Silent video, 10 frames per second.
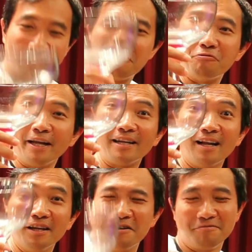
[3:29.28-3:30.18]
red
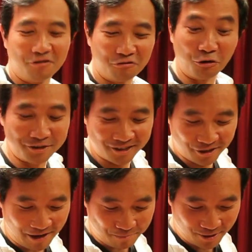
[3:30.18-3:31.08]
color, rose
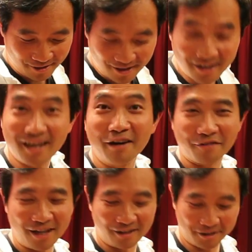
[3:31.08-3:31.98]
syrup kind of
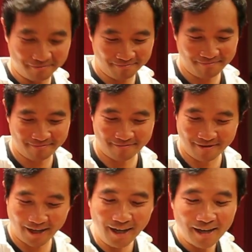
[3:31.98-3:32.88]
color.
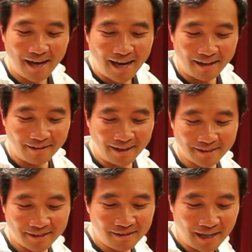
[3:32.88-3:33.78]
Okay? And the next
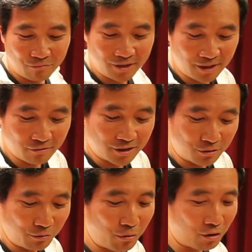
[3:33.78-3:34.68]
thing that we did was
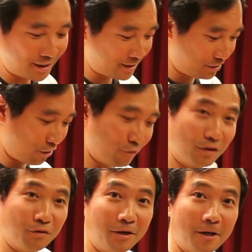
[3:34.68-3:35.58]
we pour this over
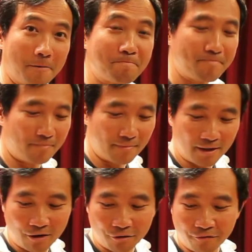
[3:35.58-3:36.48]
to here.
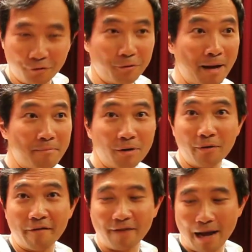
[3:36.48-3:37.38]
Now if you remember, we
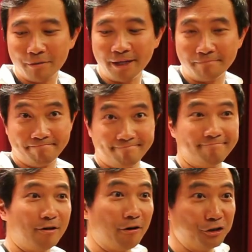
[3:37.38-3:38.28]
have carbonate
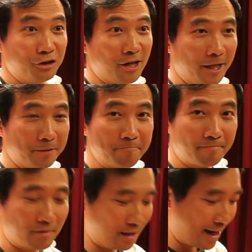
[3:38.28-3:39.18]
originally.
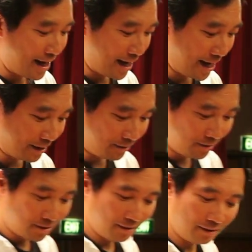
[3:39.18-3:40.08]
And
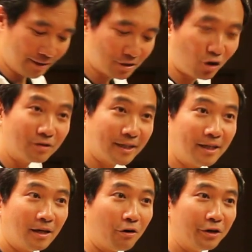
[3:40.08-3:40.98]
in this
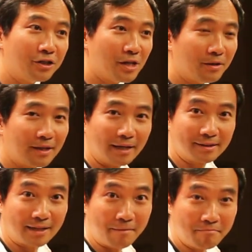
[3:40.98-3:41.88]
container originally there's
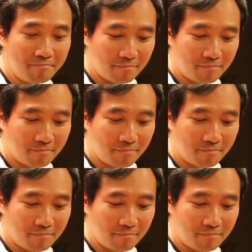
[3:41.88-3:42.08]
some